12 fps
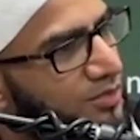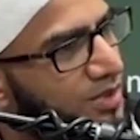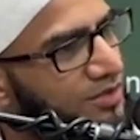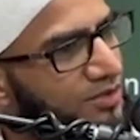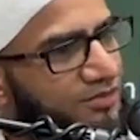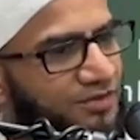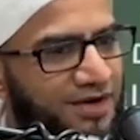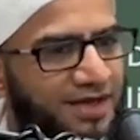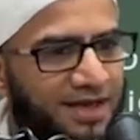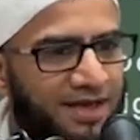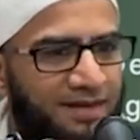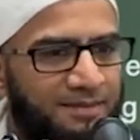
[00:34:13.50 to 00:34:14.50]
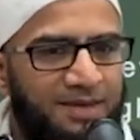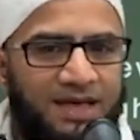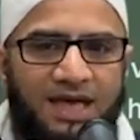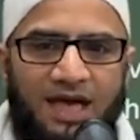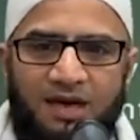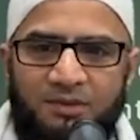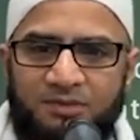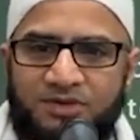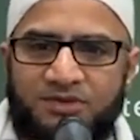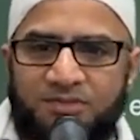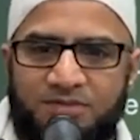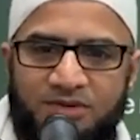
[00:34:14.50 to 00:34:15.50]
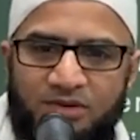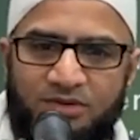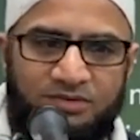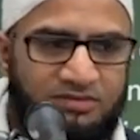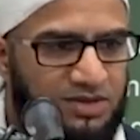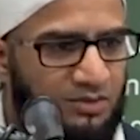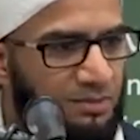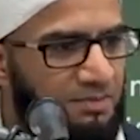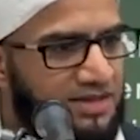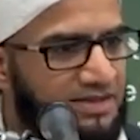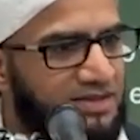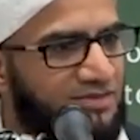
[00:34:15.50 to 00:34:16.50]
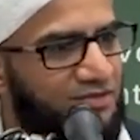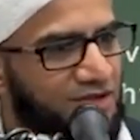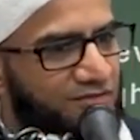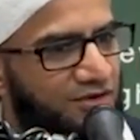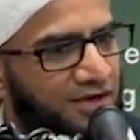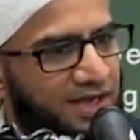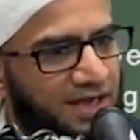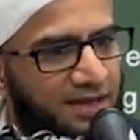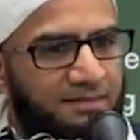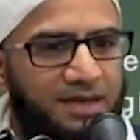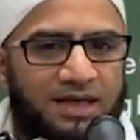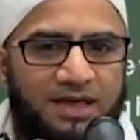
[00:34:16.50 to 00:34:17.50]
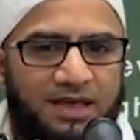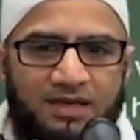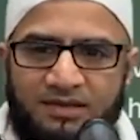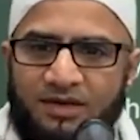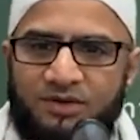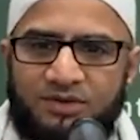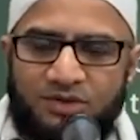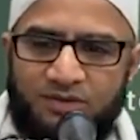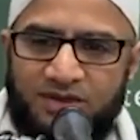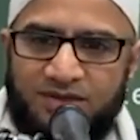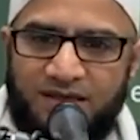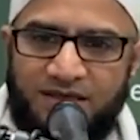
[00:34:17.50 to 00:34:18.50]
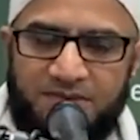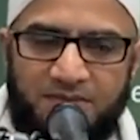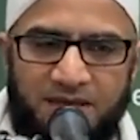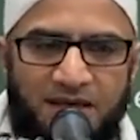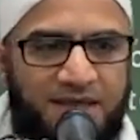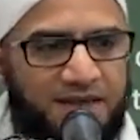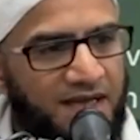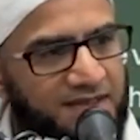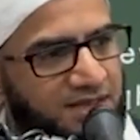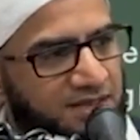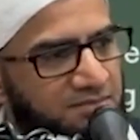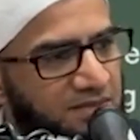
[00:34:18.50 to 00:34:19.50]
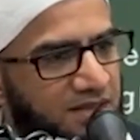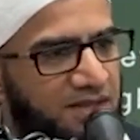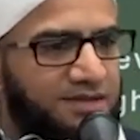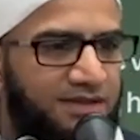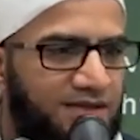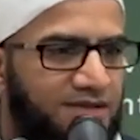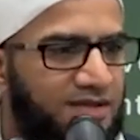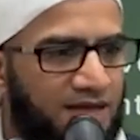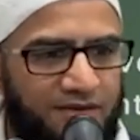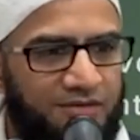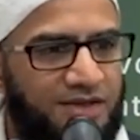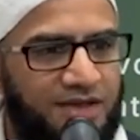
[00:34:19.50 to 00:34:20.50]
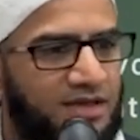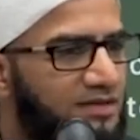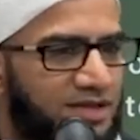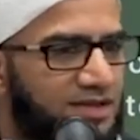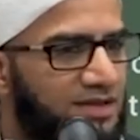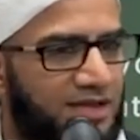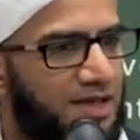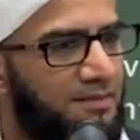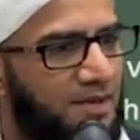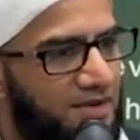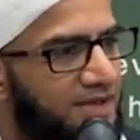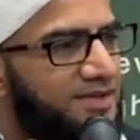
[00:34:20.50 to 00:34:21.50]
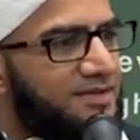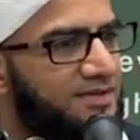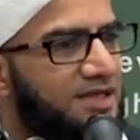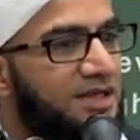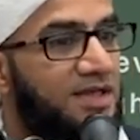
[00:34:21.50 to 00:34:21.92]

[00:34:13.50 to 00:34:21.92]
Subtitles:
she will cook for him, how much she will press his feet for him, do this khidmah, that khidmah, this, everything. He doesn't think about that.